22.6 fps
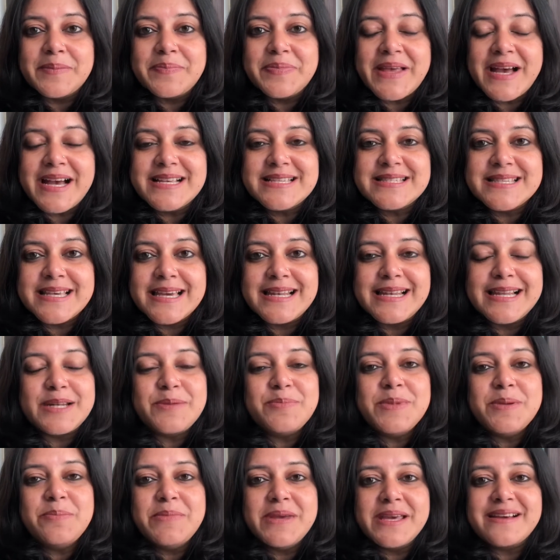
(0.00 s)
I said, let
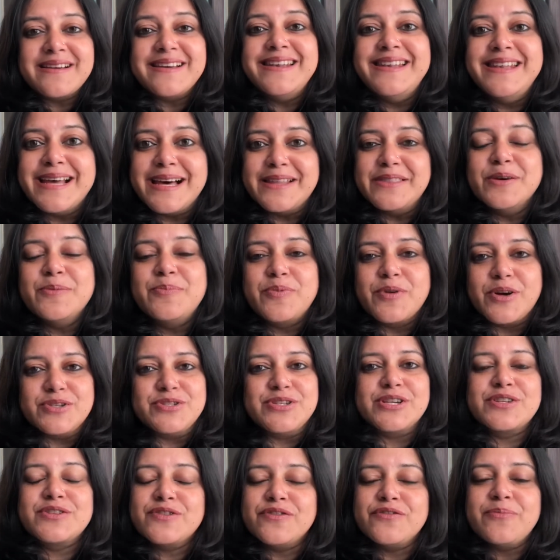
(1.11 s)
me make another
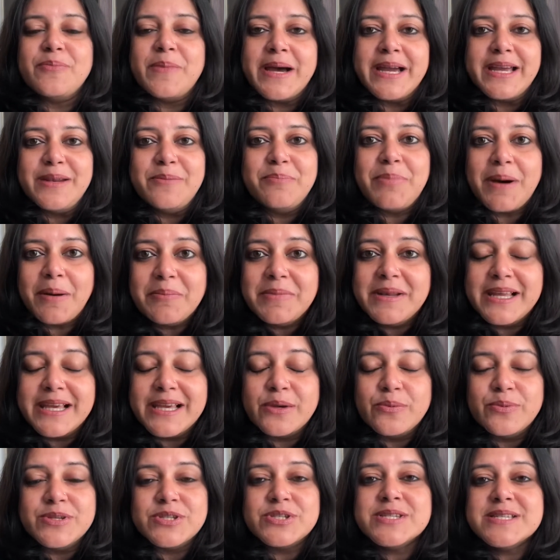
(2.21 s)
project of mine
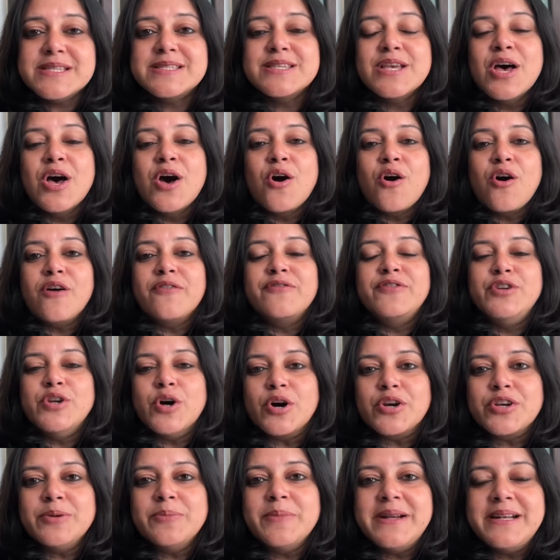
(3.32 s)
public, which is of
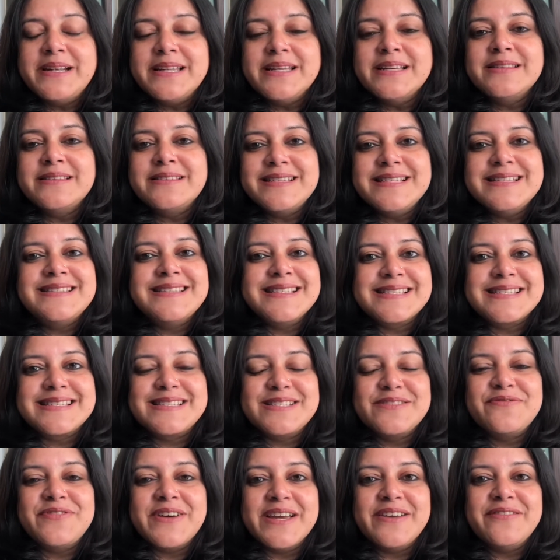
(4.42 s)
documenting
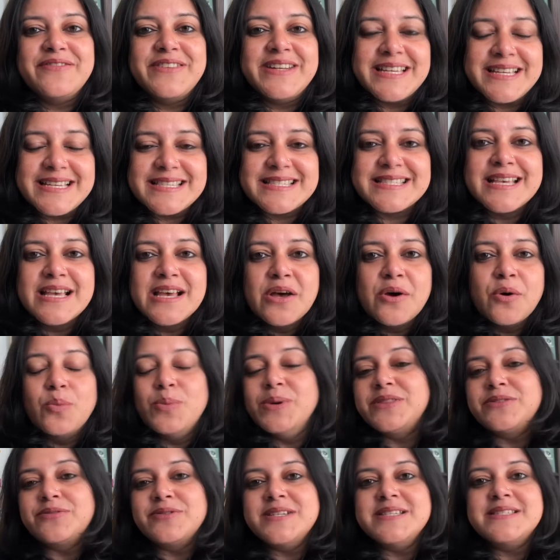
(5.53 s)
365 days
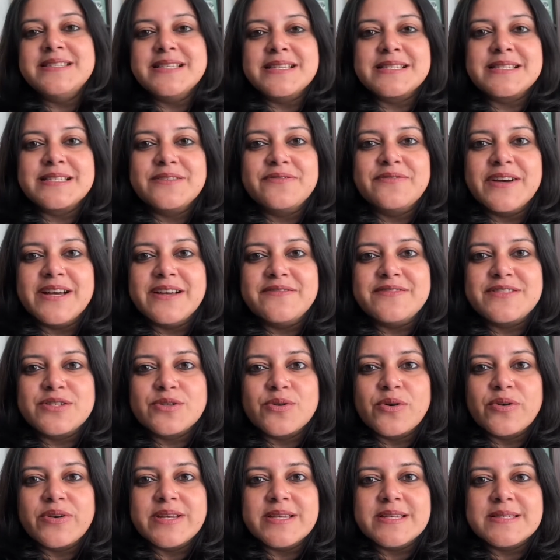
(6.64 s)
with 365
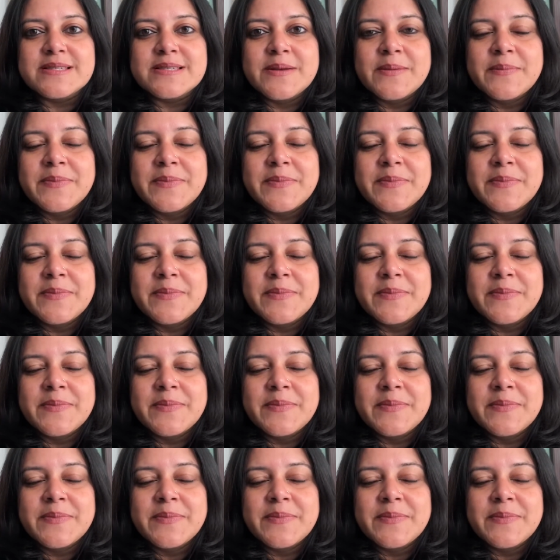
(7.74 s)
stories.